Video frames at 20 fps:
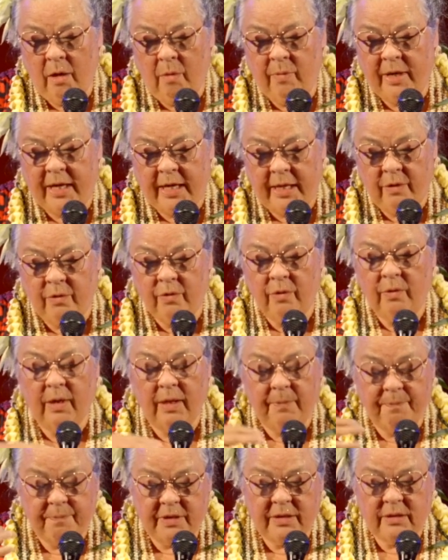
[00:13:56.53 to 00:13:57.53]
But I grew
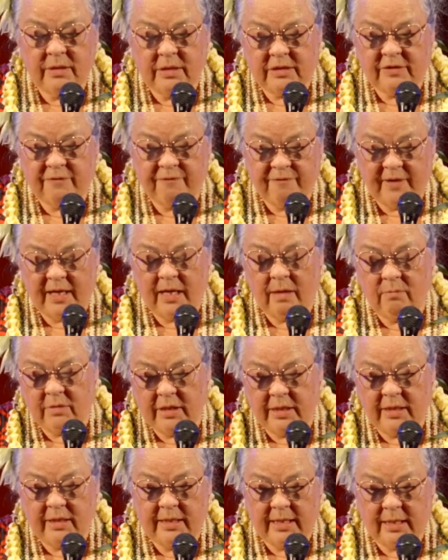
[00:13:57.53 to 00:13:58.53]
up in this
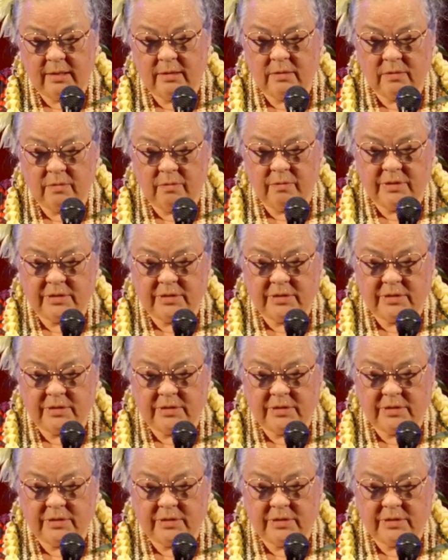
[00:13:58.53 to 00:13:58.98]
family that